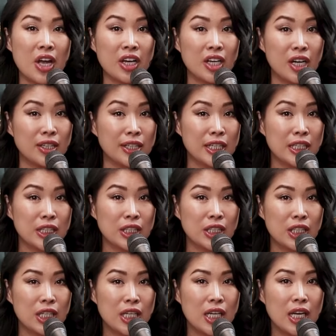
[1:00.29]
iconic,
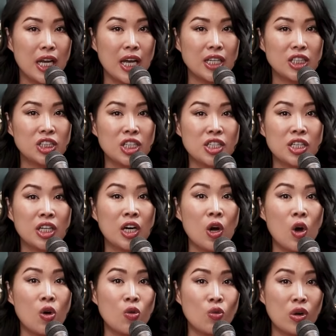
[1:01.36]
and she's her
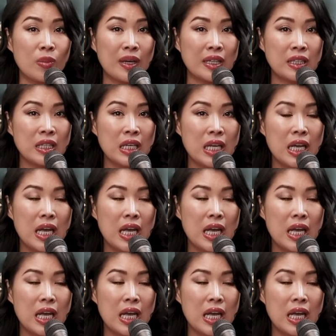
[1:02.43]
own woman.